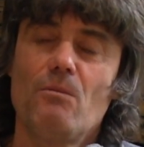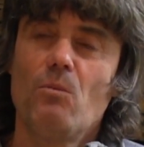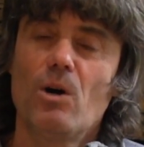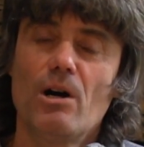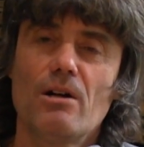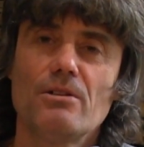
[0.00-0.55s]

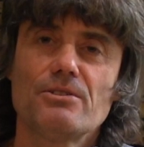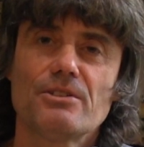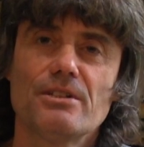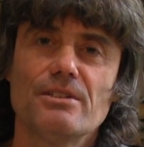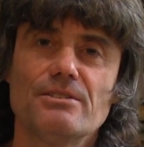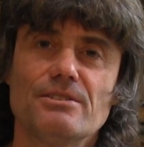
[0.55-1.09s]
wild
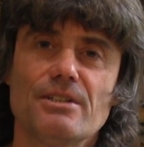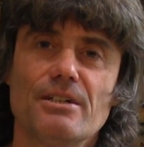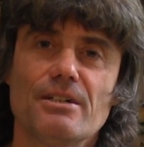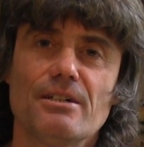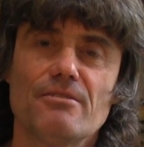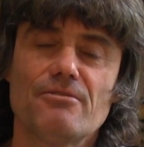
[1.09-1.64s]
and
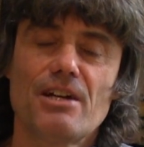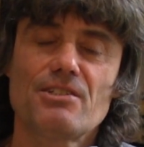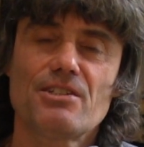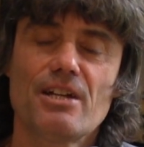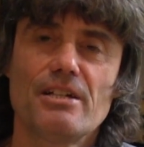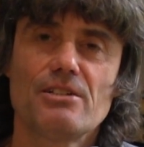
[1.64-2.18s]

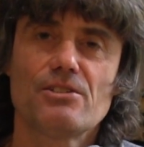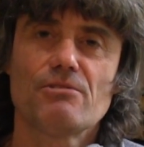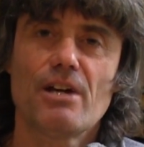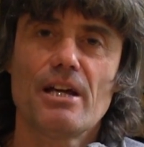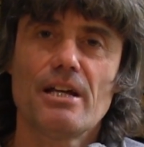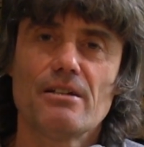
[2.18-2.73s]
fascinating
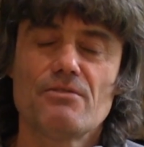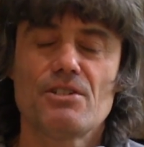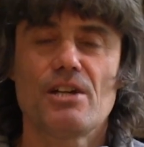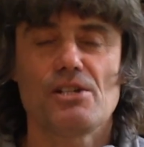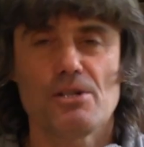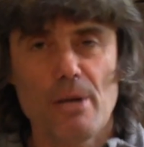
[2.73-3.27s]
terrain of
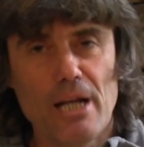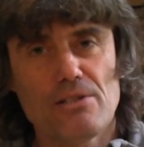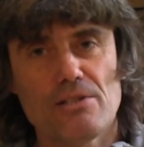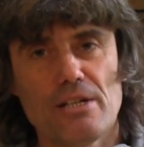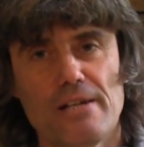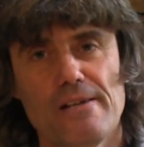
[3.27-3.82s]

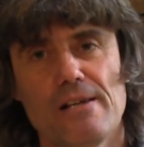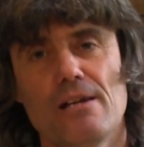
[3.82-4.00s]
sexuality,